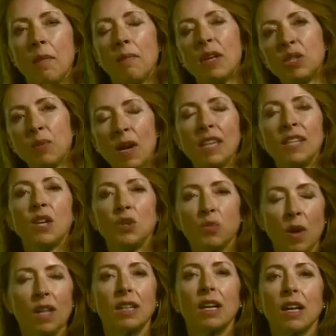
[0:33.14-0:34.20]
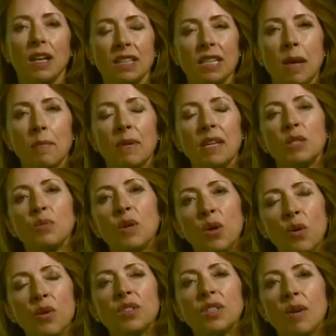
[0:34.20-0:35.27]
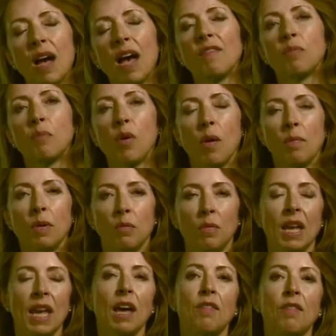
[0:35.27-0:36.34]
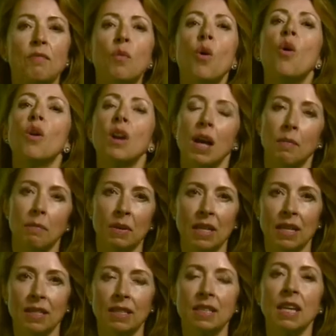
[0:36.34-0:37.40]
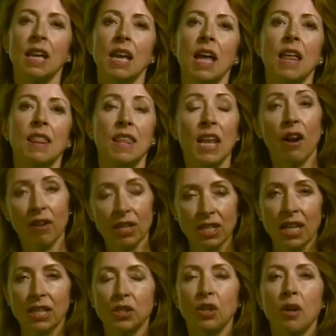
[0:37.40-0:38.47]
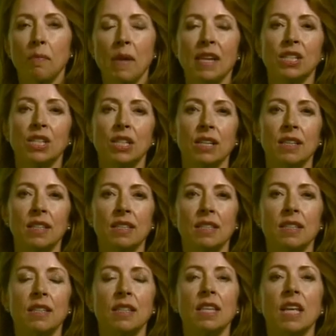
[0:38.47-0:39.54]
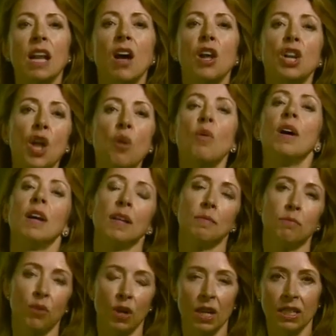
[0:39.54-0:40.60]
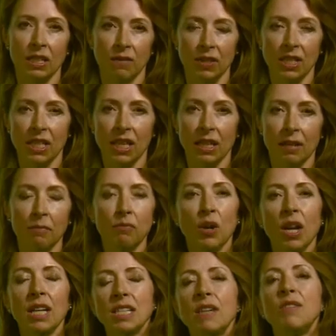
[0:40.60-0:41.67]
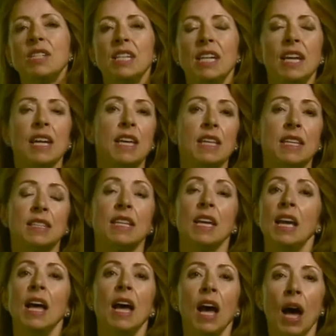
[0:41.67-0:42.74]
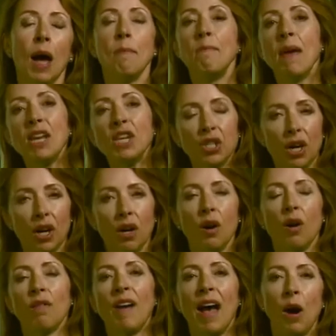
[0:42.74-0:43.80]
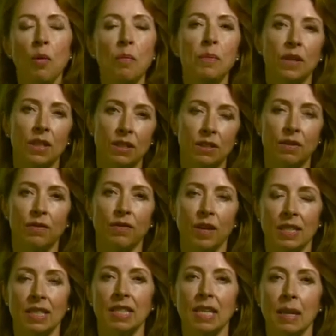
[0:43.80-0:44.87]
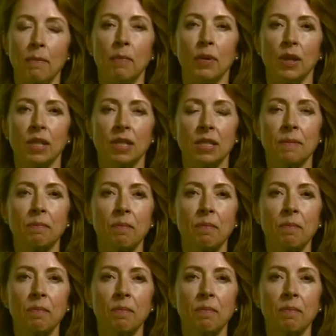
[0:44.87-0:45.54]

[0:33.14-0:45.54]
But as well as those world-class companies, we also have a problem. We have more companies than our international competitors that are lower productivity. And productivity is a measure of output versus input.